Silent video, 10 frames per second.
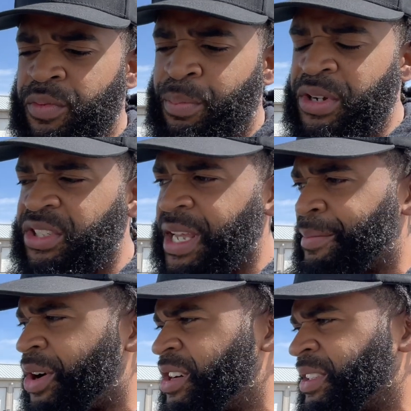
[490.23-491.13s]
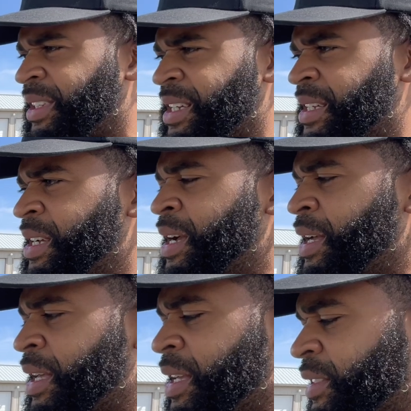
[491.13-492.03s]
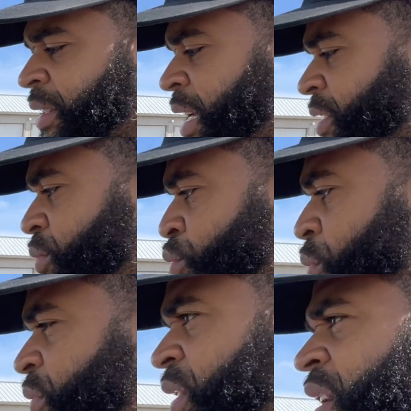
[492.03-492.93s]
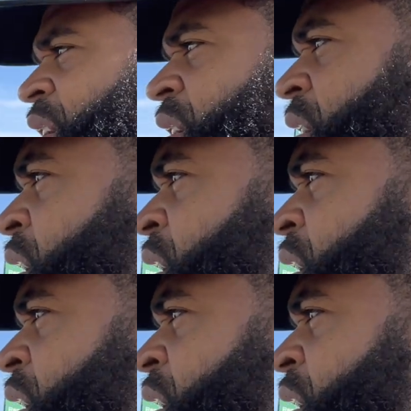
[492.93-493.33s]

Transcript: pushing that margin line, it's less room for error.